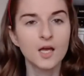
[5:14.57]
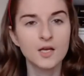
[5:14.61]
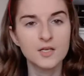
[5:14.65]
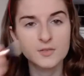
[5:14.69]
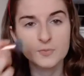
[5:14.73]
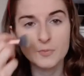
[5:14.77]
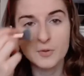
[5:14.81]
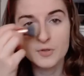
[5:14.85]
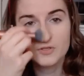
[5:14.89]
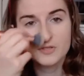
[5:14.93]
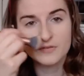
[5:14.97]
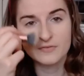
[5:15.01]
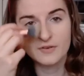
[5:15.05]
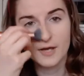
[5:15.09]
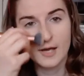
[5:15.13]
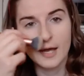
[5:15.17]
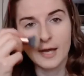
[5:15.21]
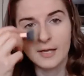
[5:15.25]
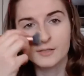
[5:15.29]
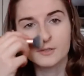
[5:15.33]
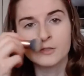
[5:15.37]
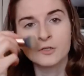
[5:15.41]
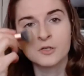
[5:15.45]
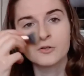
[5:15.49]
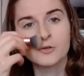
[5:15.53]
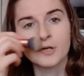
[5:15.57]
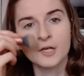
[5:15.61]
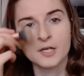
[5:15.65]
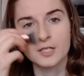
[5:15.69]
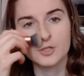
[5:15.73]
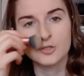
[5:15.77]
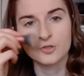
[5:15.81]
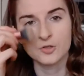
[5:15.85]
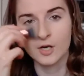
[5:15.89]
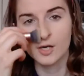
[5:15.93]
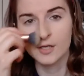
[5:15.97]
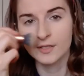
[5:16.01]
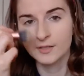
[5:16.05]
suppose if I hadn't already
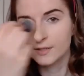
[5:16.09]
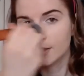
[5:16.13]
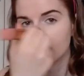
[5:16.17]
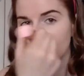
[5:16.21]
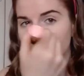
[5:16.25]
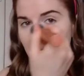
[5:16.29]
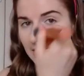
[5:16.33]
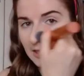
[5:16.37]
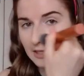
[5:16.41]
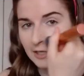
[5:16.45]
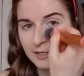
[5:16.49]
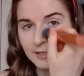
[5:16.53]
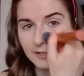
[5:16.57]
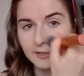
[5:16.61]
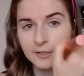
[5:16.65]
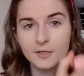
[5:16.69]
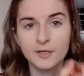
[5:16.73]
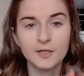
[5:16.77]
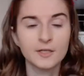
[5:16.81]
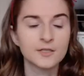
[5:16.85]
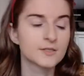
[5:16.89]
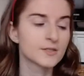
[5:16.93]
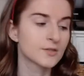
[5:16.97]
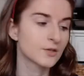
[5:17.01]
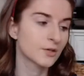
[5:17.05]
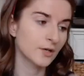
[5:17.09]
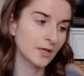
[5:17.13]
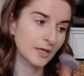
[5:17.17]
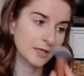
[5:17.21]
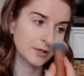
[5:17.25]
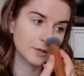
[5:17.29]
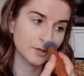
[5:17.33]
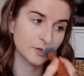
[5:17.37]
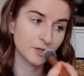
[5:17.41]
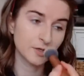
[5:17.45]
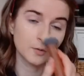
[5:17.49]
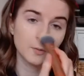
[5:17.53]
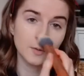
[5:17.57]
tried the eyeliner and saw how
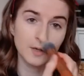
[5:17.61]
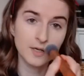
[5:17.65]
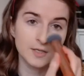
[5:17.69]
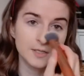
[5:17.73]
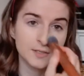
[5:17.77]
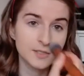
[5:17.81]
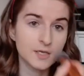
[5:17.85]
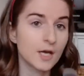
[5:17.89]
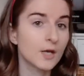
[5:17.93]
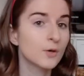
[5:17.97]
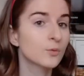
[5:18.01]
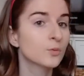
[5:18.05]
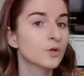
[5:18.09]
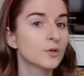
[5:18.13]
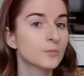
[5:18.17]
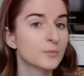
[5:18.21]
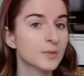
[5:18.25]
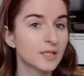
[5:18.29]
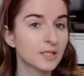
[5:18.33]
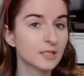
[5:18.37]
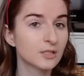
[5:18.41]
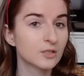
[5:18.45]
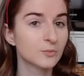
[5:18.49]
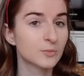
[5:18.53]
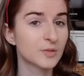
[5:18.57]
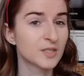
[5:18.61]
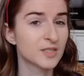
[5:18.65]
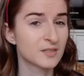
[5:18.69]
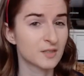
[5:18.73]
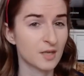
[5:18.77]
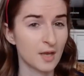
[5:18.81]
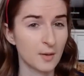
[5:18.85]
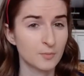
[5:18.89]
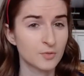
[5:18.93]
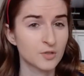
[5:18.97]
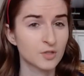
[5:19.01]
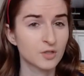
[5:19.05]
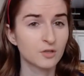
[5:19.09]
good it was, I would be a little bit
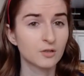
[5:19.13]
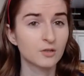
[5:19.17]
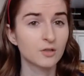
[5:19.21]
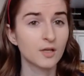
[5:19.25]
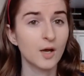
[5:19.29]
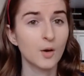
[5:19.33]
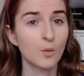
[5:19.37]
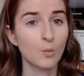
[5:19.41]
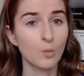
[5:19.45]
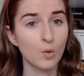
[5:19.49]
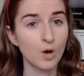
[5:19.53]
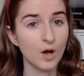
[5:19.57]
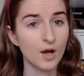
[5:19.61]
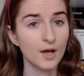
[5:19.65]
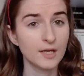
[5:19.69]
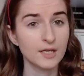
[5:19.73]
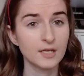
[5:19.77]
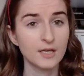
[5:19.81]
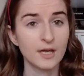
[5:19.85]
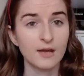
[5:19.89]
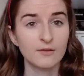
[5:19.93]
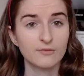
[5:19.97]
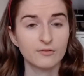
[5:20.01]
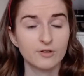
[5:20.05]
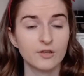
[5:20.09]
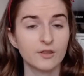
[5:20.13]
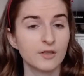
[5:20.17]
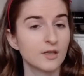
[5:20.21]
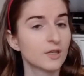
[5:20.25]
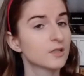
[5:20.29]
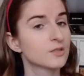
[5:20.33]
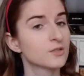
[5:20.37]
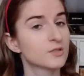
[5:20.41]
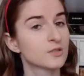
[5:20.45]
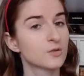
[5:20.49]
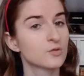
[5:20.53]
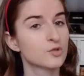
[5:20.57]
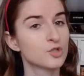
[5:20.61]
skeptical at why everything
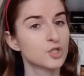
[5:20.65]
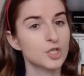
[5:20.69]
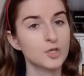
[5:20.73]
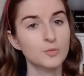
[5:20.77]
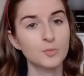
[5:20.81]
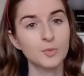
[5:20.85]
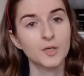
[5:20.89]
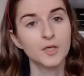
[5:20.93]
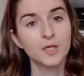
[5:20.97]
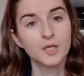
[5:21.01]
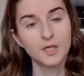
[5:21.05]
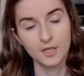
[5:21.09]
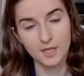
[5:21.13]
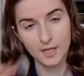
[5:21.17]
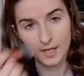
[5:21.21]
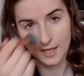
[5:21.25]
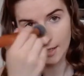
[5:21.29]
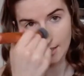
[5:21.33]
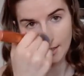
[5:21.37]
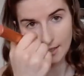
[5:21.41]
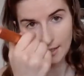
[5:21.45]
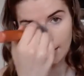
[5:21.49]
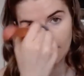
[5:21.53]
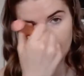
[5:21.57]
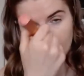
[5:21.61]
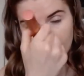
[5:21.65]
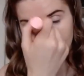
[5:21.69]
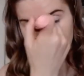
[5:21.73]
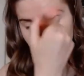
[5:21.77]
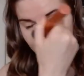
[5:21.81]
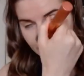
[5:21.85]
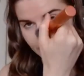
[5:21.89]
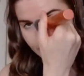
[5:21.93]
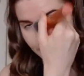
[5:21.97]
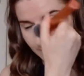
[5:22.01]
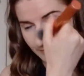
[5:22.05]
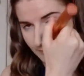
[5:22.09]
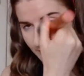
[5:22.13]
is so cheap.
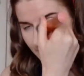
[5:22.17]
But